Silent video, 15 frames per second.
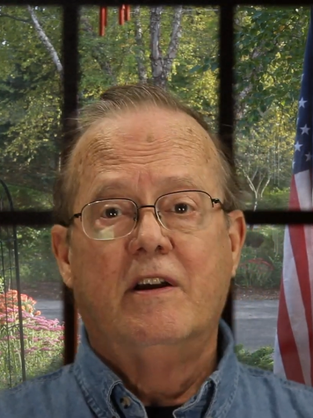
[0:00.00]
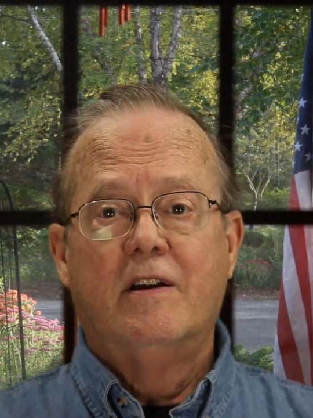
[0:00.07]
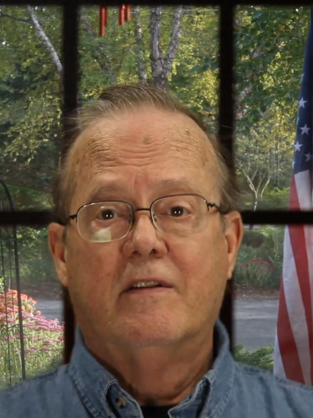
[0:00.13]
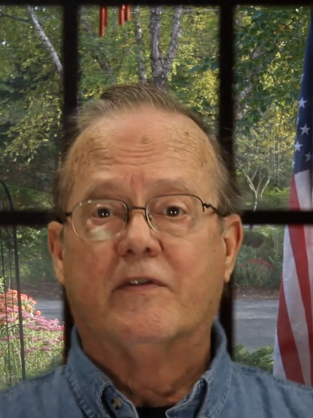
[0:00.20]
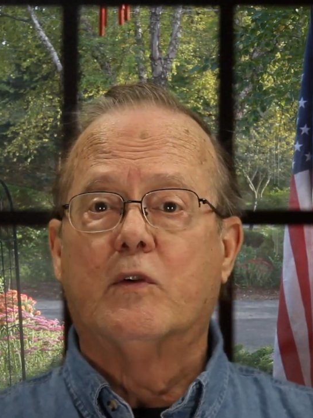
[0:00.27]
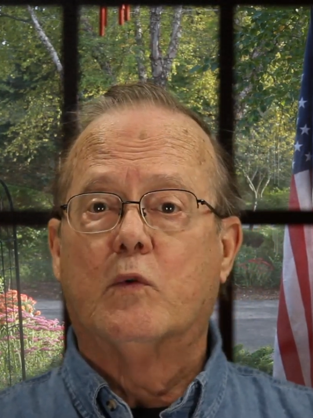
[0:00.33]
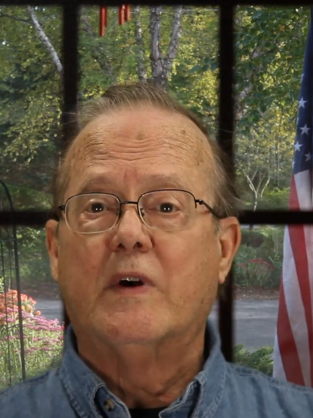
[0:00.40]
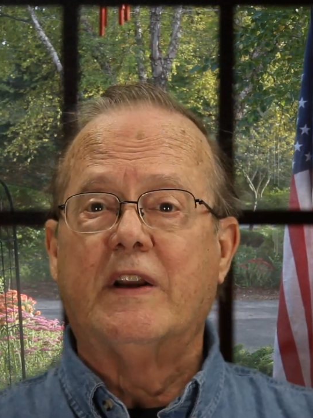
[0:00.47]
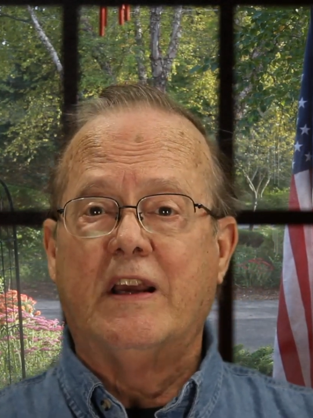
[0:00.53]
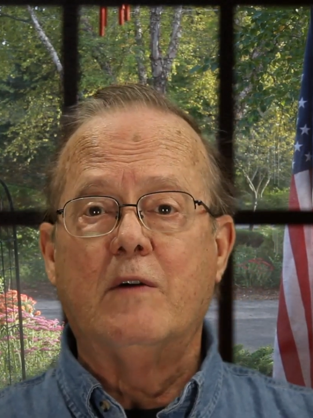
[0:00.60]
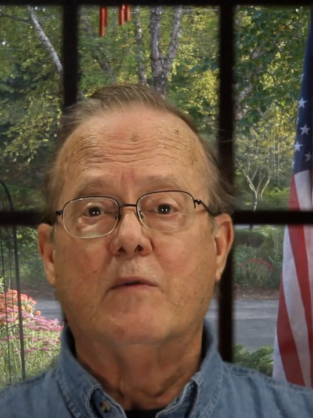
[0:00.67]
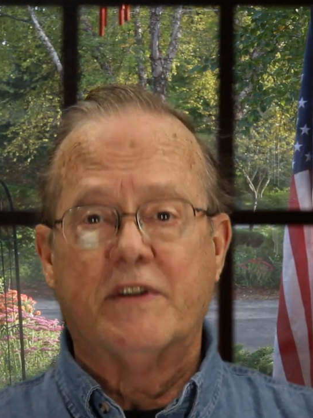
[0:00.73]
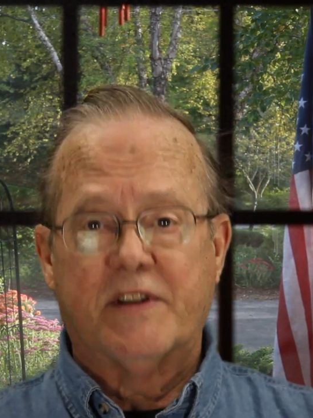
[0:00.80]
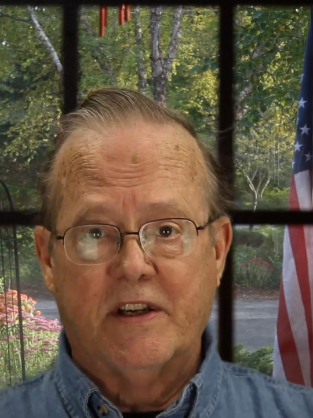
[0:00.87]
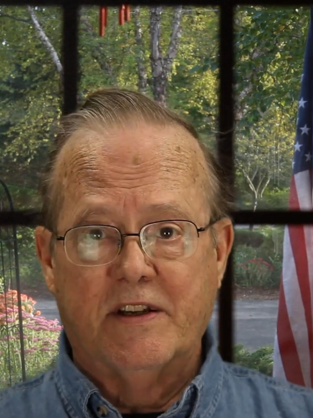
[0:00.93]
for when he
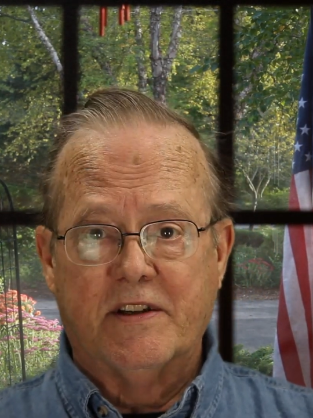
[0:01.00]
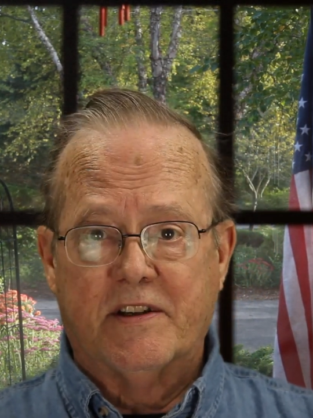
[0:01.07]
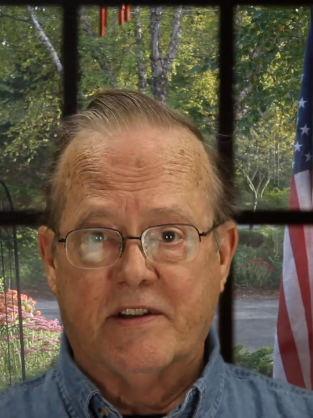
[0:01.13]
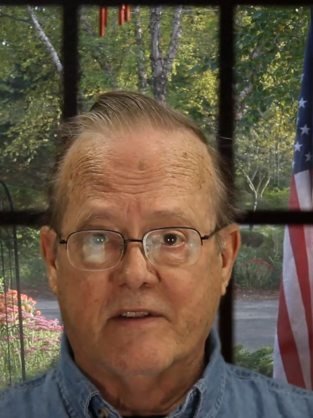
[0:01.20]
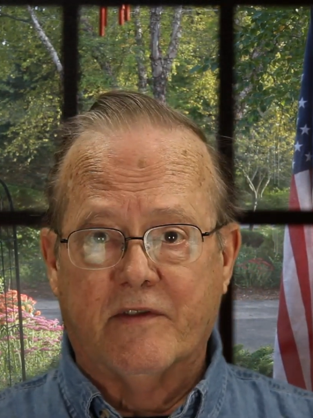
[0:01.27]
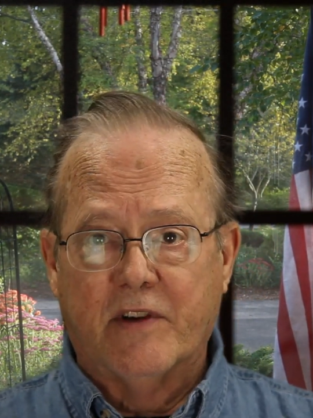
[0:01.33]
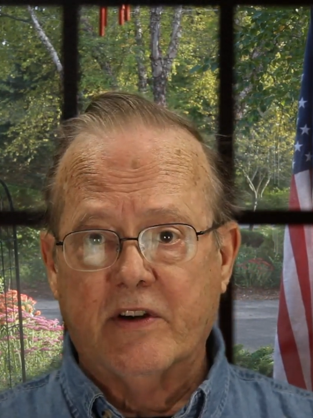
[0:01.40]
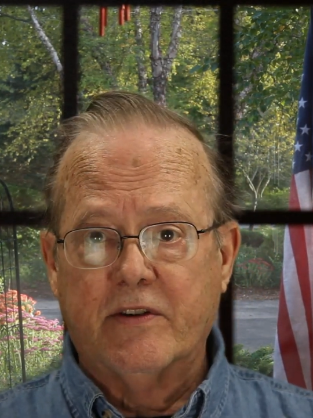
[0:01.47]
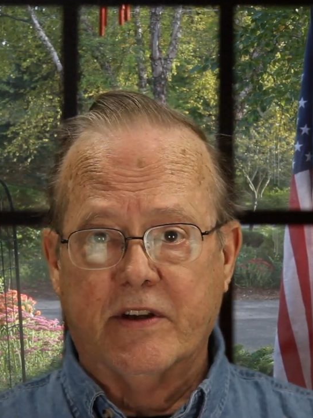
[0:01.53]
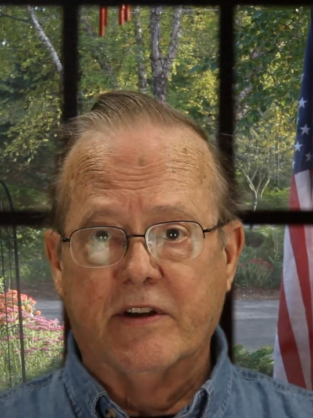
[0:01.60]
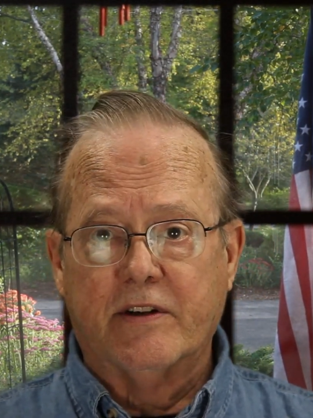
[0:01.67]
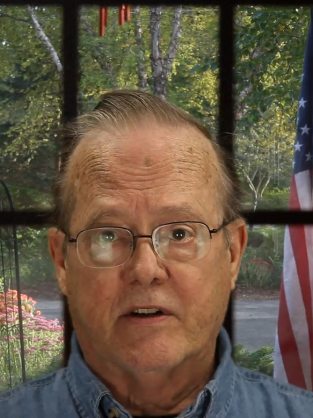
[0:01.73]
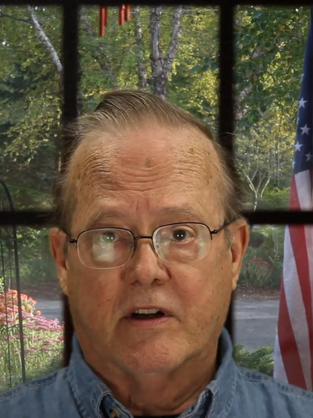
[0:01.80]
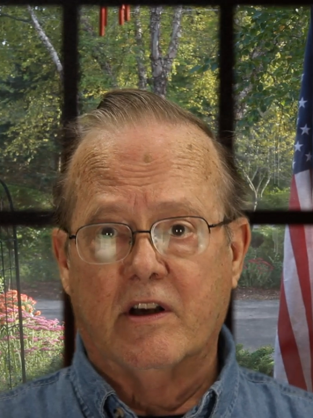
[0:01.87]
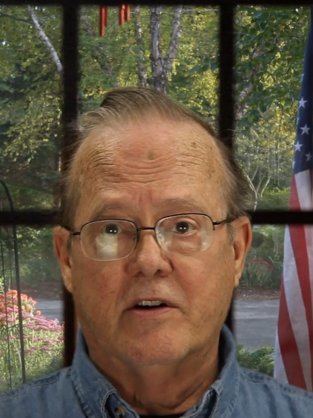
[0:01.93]
was in
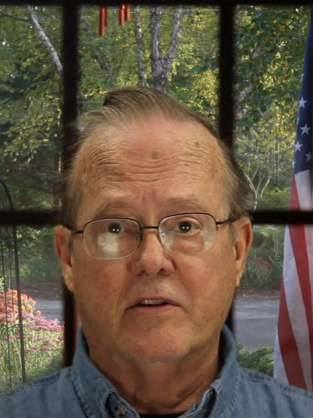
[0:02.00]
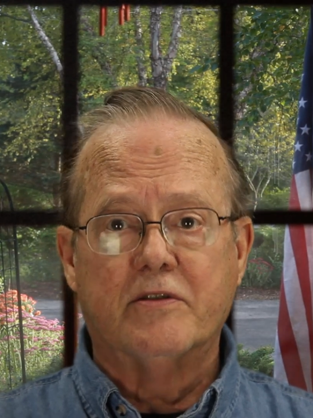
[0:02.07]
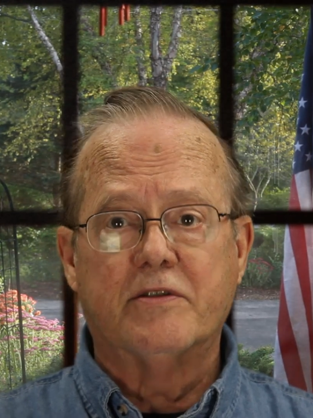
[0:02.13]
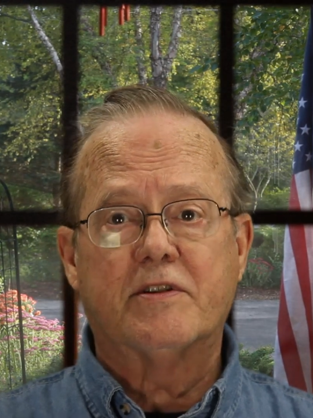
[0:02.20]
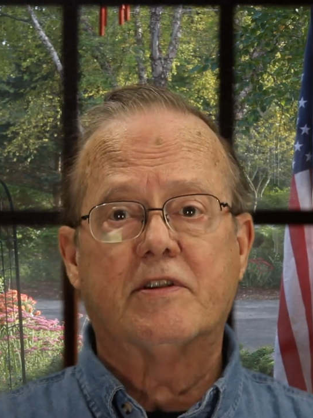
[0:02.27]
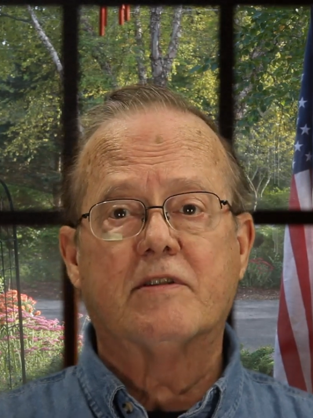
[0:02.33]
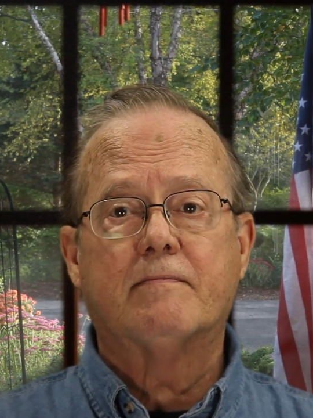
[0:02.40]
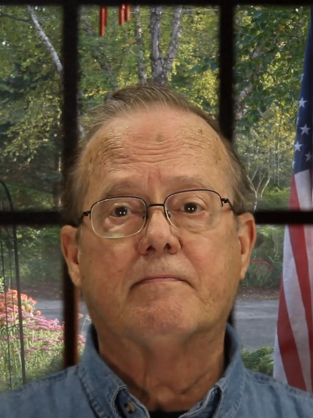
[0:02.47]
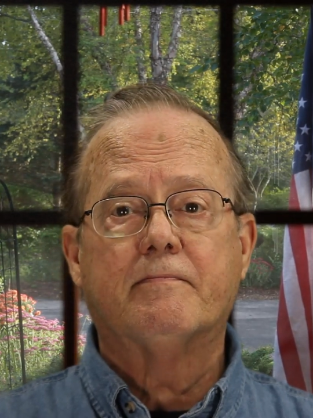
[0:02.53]
civilian clothes.